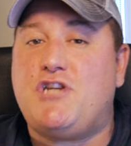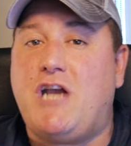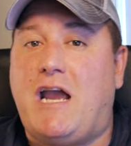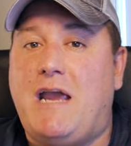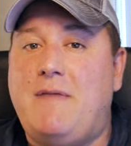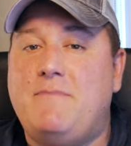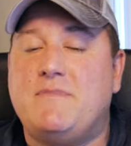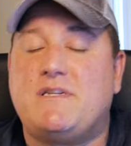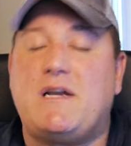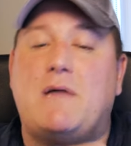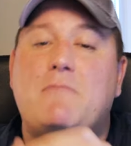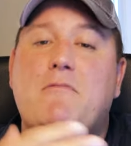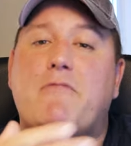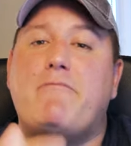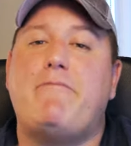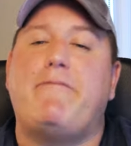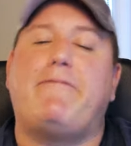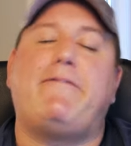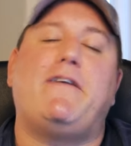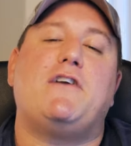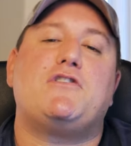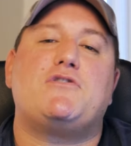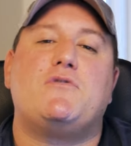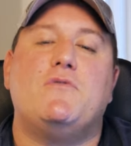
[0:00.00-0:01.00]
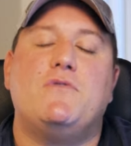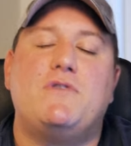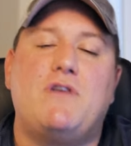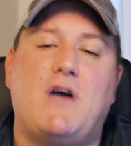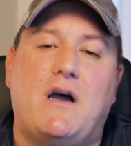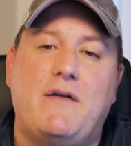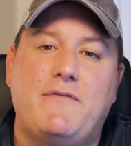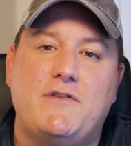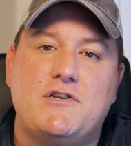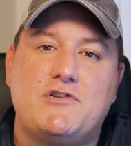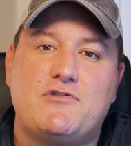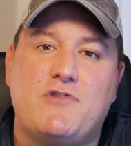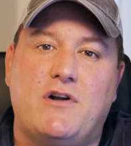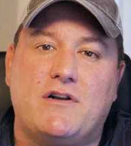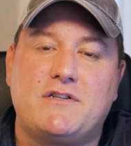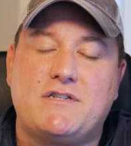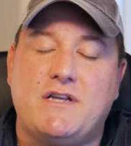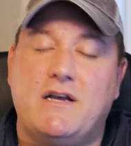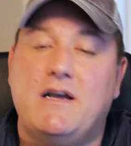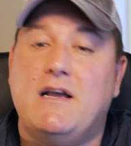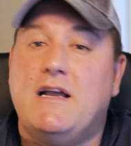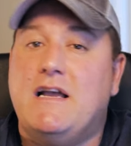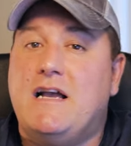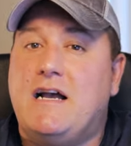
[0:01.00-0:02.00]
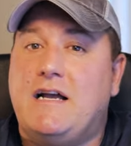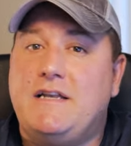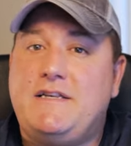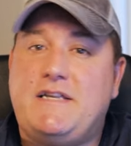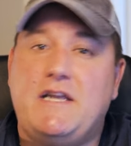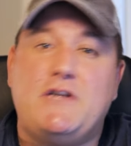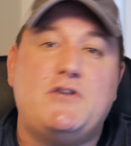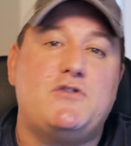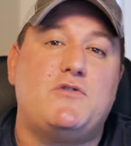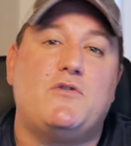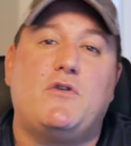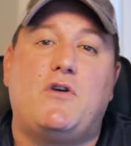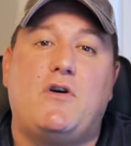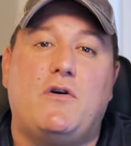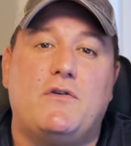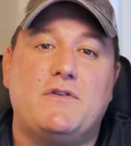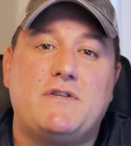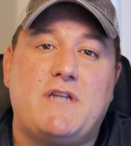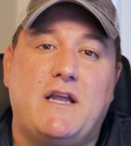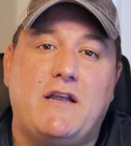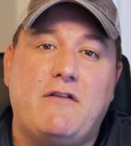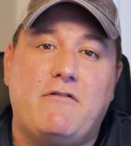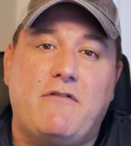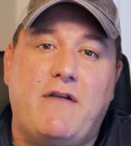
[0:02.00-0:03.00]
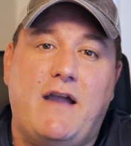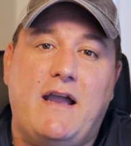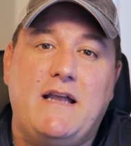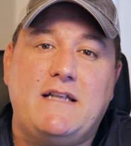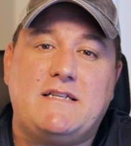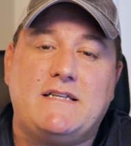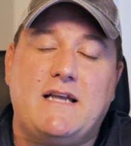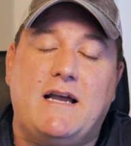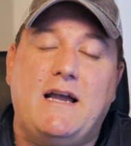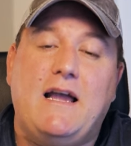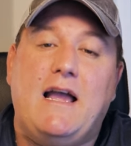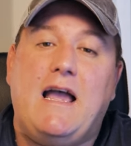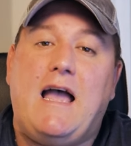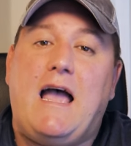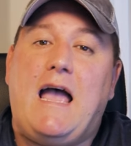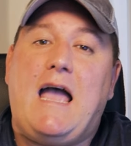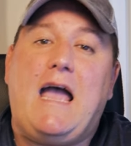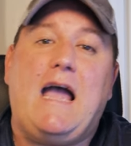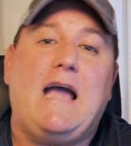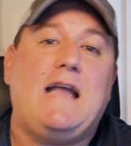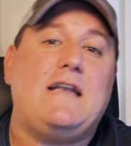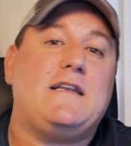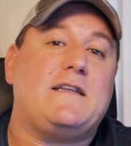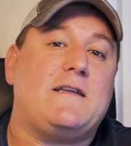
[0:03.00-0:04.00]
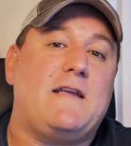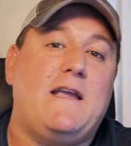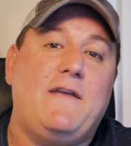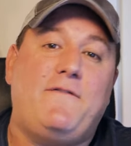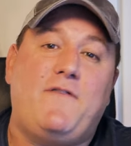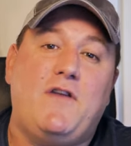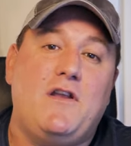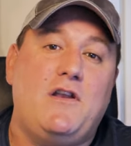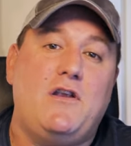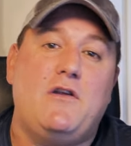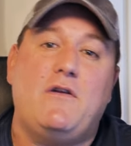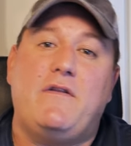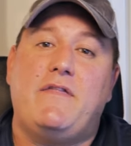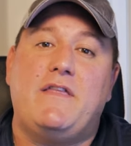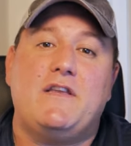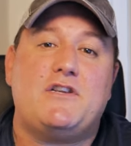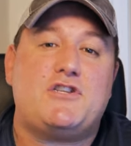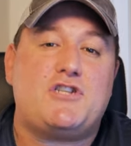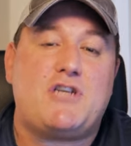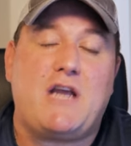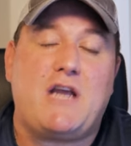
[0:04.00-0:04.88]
James. I'm a professional dive instructor and digital content creator. And if you're new to this